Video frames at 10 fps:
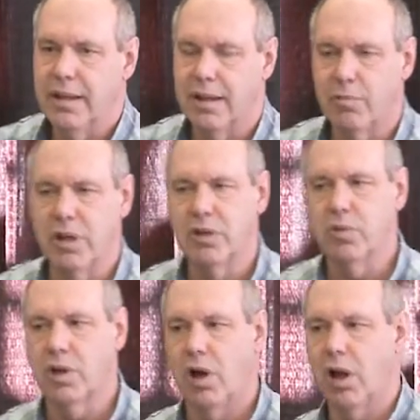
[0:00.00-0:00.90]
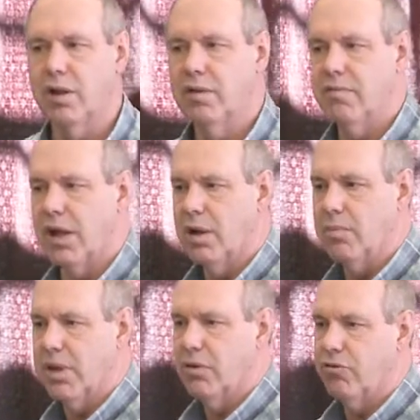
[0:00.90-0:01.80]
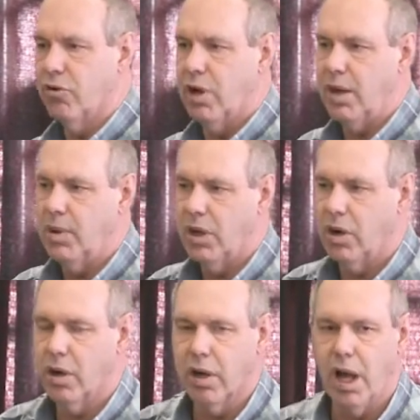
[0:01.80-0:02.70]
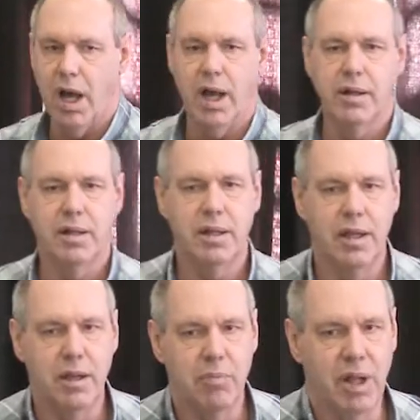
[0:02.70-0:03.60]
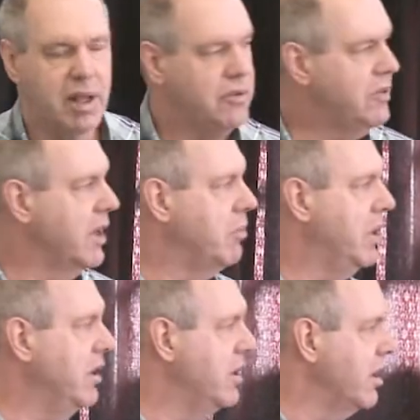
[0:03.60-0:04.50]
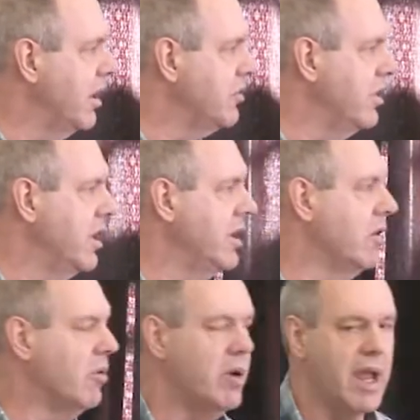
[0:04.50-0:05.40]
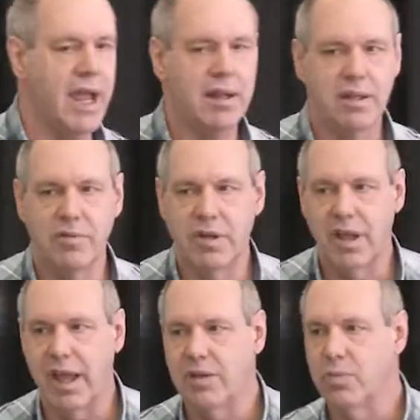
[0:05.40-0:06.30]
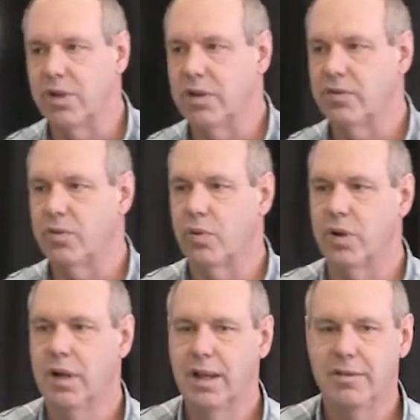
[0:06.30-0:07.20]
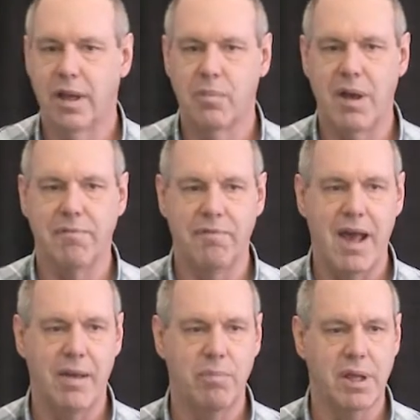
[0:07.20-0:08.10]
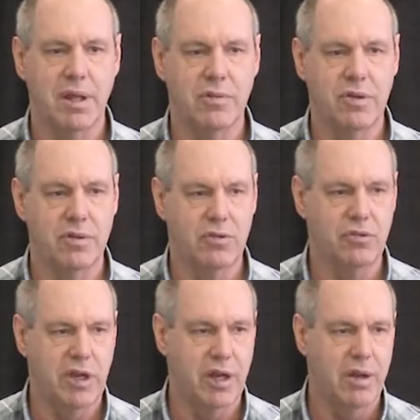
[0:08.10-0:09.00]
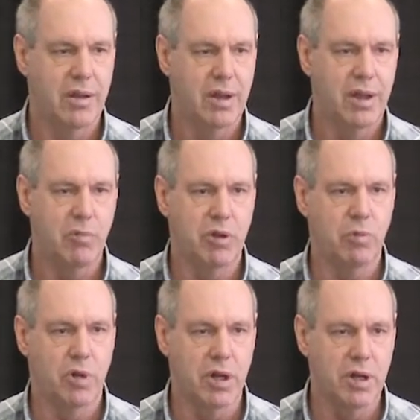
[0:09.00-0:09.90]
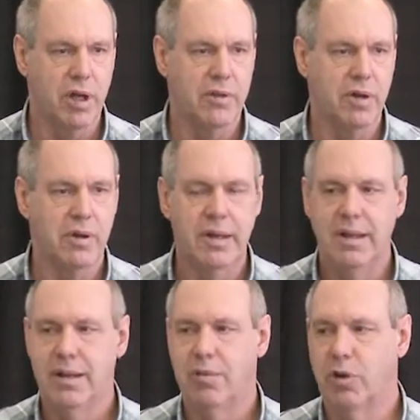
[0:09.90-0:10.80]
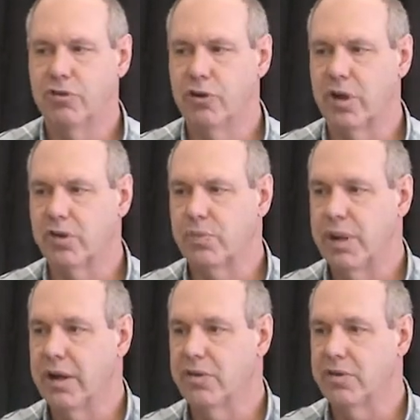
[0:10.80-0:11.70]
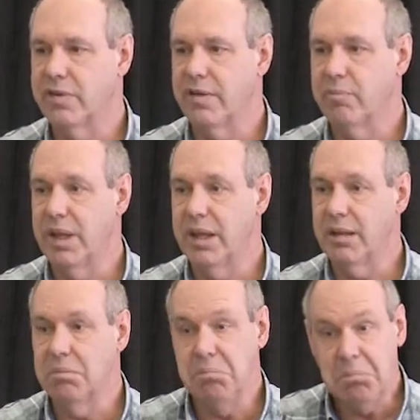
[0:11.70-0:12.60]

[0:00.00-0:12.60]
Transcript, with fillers: uh, whether you would call it developmental trauma or not, uh, but let's say PTSD or reactive attachment disorder. Take about five minutes and just share with one another what your experiences have been,